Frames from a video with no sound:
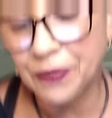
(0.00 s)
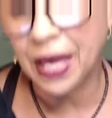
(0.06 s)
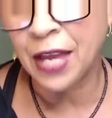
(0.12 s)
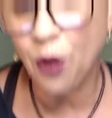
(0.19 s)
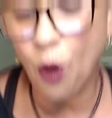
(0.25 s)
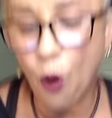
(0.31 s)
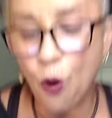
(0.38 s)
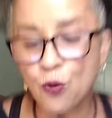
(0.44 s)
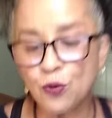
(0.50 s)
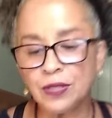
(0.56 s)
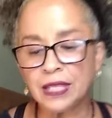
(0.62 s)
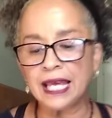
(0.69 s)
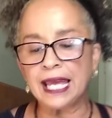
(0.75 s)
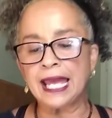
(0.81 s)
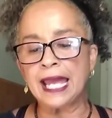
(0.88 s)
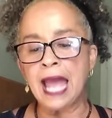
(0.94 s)
And
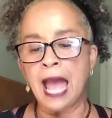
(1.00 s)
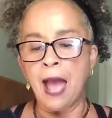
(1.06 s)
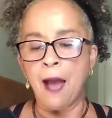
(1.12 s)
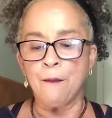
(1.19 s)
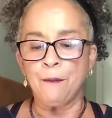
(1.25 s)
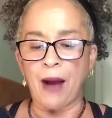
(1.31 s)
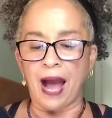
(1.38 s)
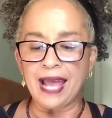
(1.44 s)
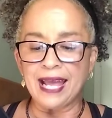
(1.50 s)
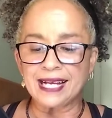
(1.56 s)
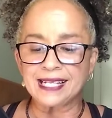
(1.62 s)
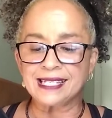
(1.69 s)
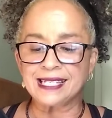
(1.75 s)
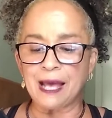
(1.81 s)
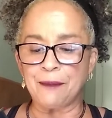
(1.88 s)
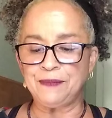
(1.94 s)
only by
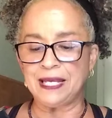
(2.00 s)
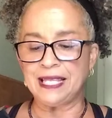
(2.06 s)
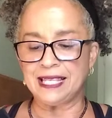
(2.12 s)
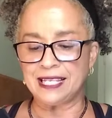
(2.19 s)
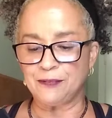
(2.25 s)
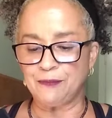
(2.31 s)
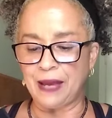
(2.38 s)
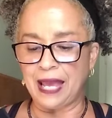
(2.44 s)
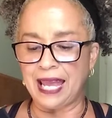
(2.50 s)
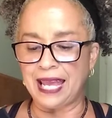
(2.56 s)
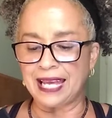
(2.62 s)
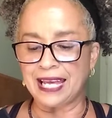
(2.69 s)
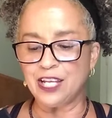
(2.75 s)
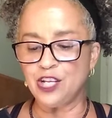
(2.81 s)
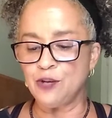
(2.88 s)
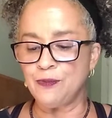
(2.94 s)
accepting this
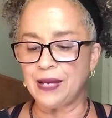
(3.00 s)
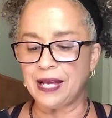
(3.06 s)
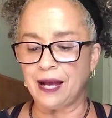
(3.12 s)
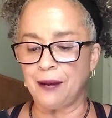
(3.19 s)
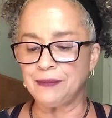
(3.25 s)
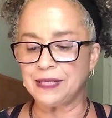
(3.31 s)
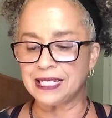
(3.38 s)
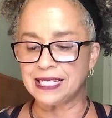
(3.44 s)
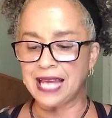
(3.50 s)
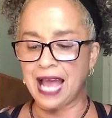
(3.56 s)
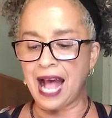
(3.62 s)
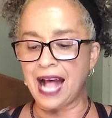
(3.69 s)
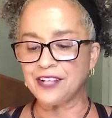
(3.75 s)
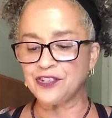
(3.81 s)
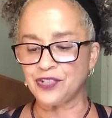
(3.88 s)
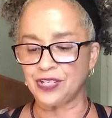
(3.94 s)
pain can you become
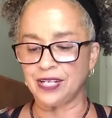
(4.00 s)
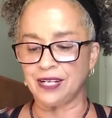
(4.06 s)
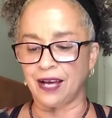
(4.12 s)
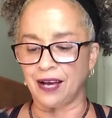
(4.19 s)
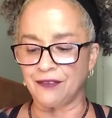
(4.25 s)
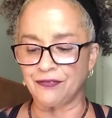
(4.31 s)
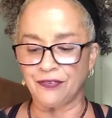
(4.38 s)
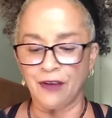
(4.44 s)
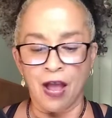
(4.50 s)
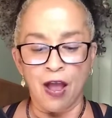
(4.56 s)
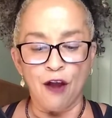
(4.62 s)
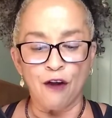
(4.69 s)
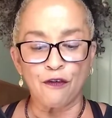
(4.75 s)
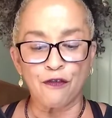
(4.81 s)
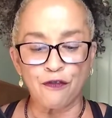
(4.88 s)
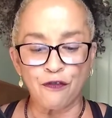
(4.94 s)
detached enough
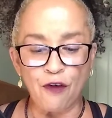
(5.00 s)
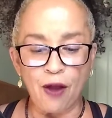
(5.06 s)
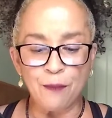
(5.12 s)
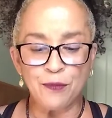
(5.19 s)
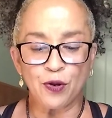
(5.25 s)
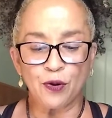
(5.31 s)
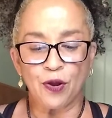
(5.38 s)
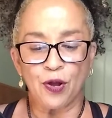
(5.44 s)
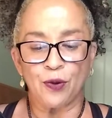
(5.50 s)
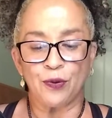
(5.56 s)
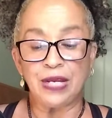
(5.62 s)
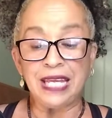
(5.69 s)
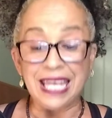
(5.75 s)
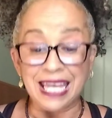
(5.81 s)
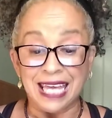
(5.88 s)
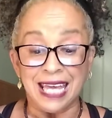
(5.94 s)
from your
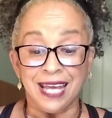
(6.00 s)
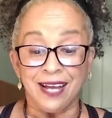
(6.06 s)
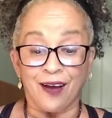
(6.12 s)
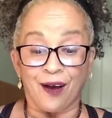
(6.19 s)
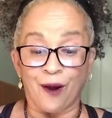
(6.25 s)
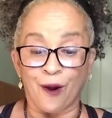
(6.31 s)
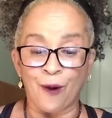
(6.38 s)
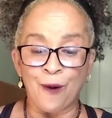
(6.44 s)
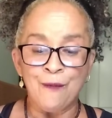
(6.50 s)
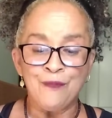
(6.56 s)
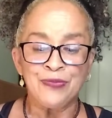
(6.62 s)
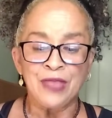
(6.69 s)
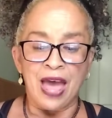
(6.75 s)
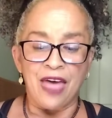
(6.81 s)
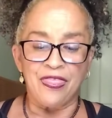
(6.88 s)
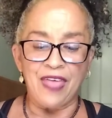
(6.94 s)
own ego
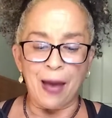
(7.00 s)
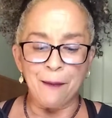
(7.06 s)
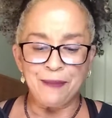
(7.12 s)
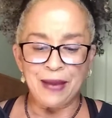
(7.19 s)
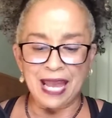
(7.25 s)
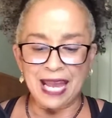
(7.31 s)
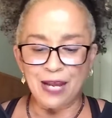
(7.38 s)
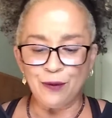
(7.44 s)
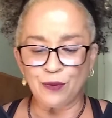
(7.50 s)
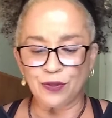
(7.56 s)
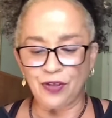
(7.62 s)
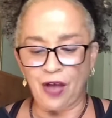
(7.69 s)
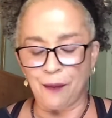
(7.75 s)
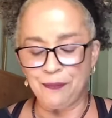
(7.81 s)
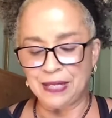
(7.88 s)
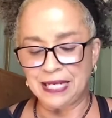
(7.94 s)
that pain will
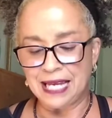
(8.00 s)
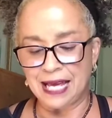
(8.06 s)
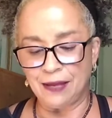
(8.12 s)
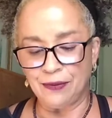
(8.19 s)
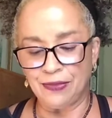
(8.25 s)
not be